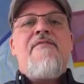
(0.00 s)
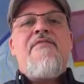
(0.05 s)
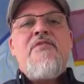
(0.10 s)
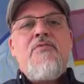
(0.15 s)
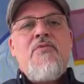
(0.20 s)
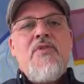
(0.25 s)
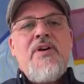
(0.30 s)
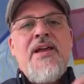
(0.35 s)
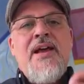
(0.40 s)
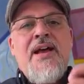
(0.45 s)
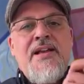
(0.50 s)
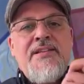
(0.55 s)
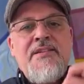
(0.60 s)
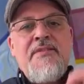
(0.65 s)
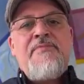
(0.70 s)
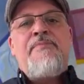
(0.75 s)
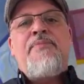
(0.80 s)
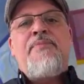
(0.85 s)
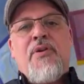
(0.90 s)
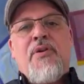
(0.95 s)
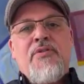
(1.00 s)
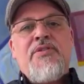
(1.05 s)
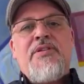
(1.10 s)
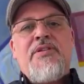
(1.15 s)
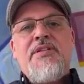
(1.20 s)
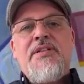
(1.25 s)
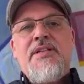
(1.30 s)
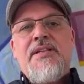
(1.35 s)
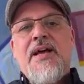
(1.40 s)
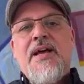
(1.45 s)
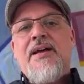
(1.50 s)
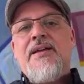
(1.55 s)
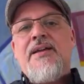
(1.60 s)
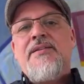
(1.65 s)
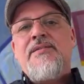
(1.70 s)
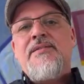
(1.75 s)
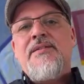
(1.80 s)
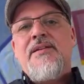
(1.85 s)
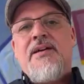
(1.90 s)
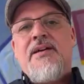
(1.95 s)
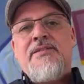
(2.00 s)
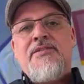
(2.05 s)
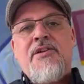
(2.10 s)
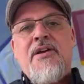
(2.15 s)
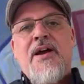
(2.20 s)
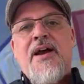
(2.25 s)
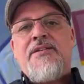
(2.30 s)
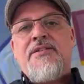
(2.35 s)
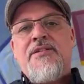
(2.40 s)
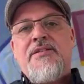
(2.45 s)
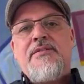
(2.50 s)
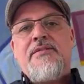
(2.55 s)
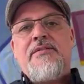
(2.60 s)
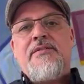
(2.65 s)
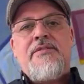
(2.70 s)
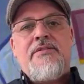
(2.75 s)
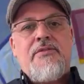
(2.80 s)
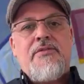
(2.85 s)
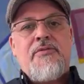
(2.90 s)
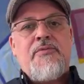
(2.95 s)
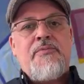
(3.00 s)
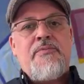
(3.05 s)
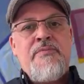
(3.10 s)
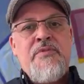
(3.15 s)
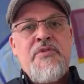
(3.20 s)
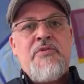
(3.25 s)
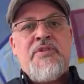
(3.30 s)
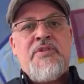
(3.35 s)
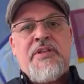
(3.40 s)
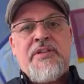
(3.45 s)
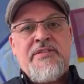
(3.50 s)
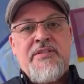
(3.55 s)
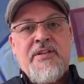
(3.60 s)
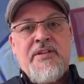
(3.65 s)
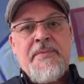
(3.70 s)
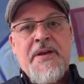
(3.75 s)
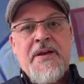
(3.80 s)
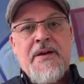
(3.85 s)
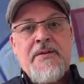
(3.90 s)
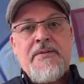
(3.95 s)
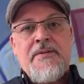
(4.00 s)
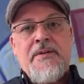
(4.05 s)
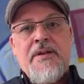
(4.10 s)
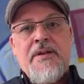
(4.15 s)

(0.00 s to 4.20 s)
everyone has a personalized attraction to music somehow.